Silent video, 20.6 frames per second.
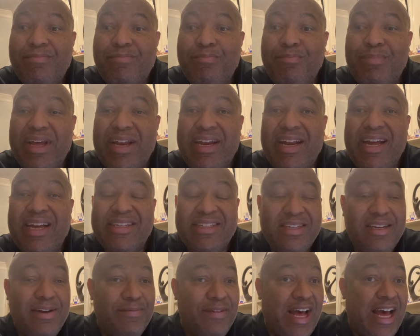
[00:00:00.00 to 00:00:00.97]
been as
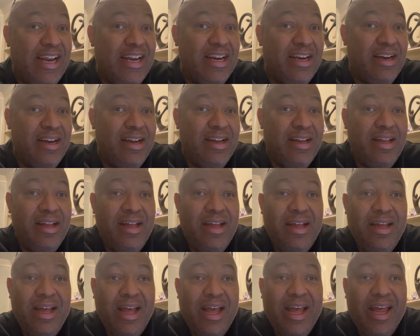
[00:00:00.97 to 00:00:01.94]
divided
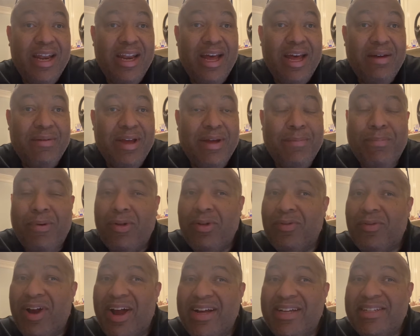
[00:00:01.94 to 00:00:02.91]
and
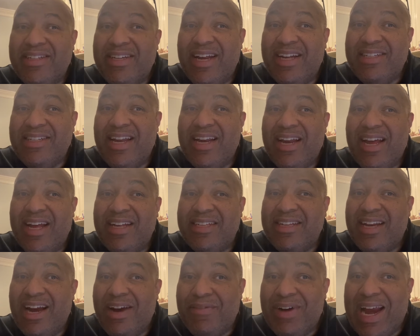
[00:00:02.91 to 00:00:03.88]
polarized as it
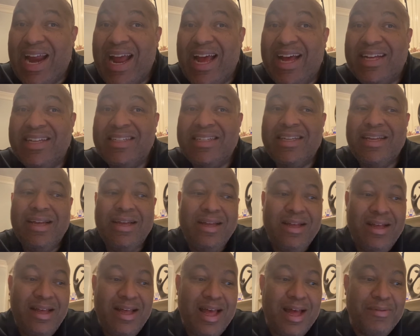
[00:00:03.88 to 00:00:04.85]
ever has,
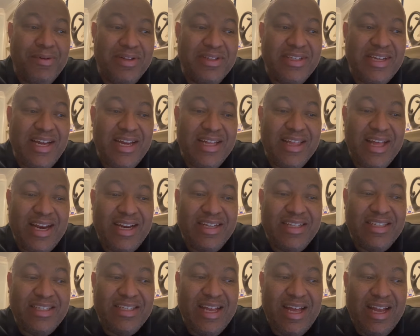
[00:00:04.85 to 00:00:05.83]
I won't say that
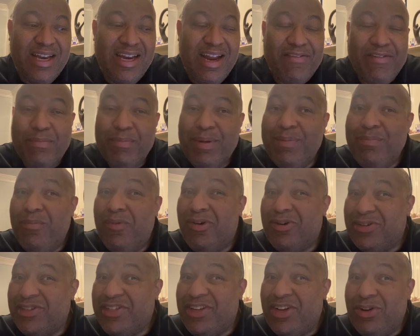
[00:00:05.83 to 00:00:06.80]
it's never been
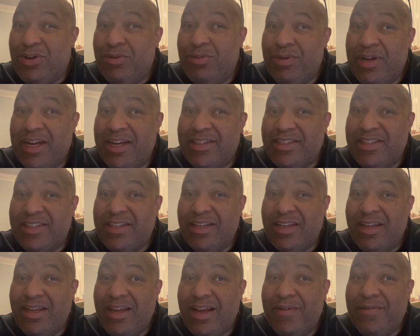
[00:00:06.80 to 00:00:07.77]
more so, because
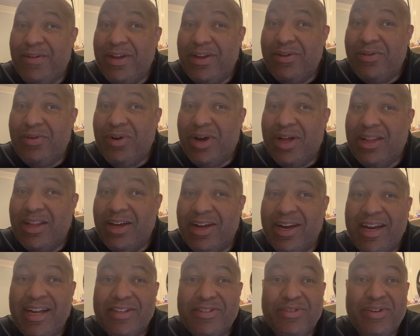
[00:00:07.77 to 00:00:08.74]
if you look at
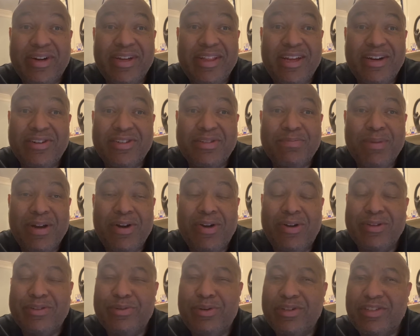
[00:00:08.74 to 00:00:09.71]
history, there's been all
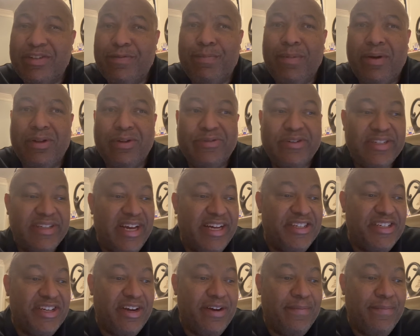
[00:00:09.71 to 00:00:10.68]
sorts of
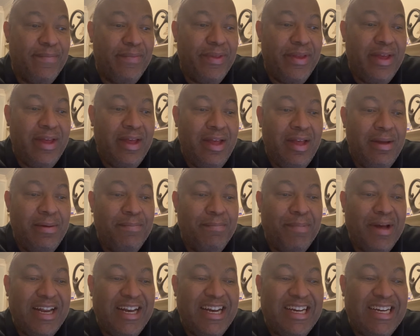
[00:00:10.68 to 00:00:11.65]
polarization.
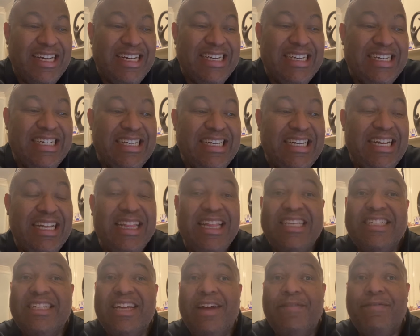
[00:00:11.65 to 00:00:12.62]
But
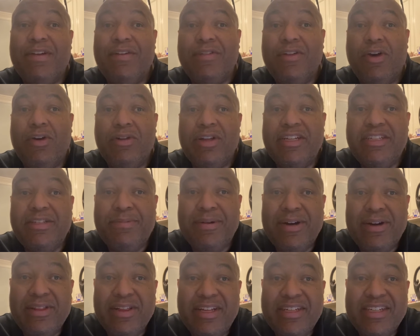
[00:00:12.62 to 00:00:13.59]
this gift of the Holy
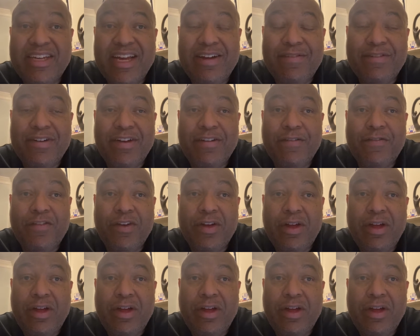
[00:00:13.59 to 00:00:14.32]
Spirit, this gift of